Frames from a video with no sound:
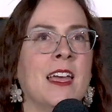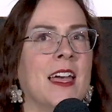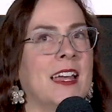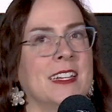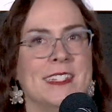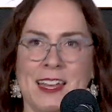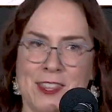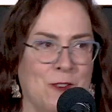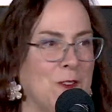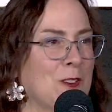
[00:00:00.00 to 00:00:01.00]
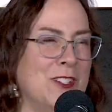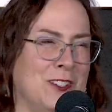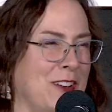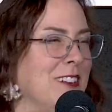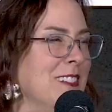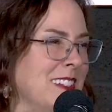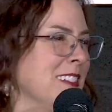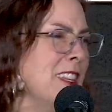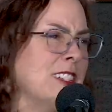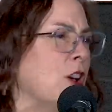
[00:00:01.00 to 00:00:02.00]
And I sat there for, you know how it did.
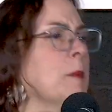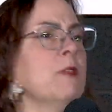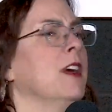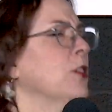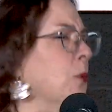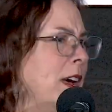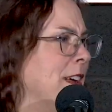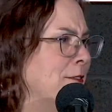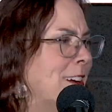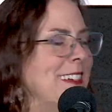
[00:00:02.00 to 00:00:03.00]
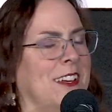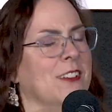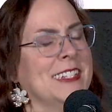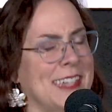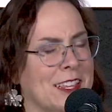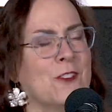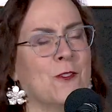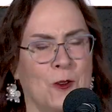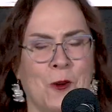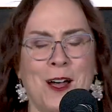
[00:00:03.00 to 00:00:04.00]
They saw me right away, right? Now, I sat there
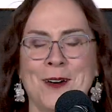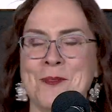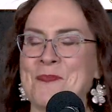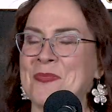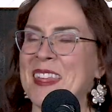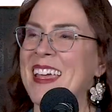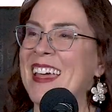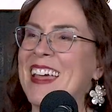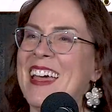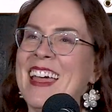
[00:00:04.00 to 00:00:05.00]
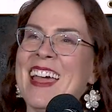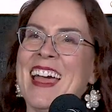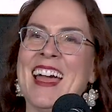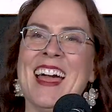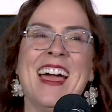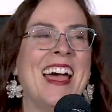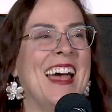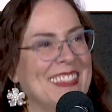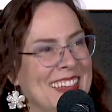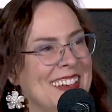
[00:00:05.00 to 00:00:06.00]
for a while.
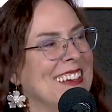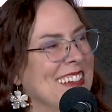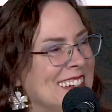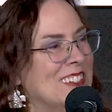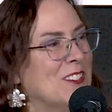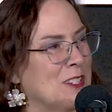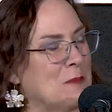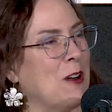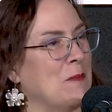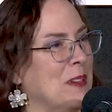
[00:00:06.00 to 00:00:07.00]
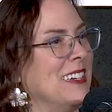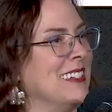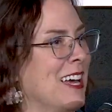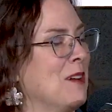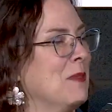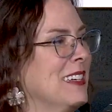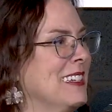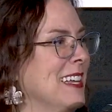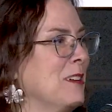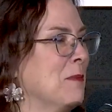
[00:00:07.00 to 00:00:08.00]
And then a nurse brought me in, got me
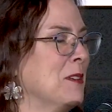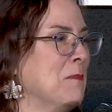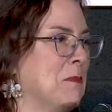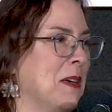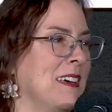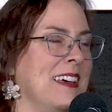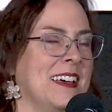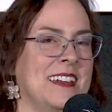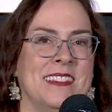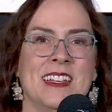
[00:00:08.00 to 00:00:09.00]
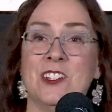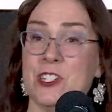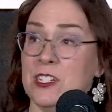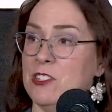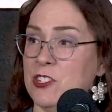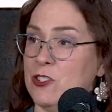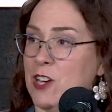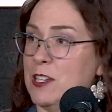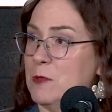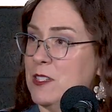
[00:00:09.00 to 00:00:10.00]
set up on a bed, and then she
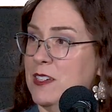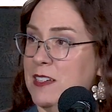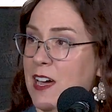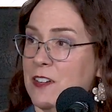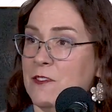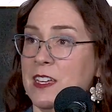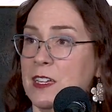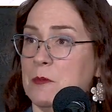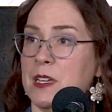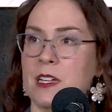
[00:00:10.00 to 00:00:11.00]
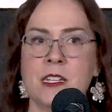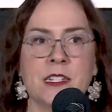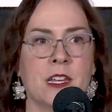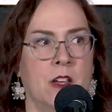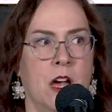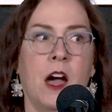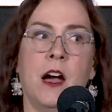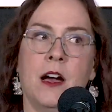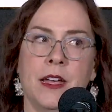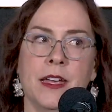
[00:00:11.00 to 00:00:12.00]
tried to put an IV in me, and I said,
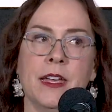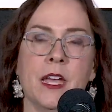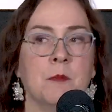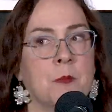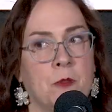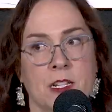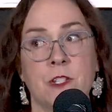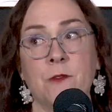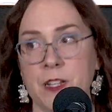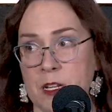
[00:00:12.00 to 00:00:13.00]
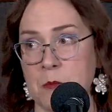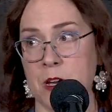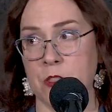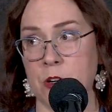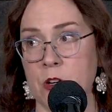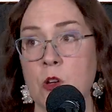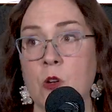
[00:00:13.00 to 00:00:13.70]
I am a breastfeeding mother.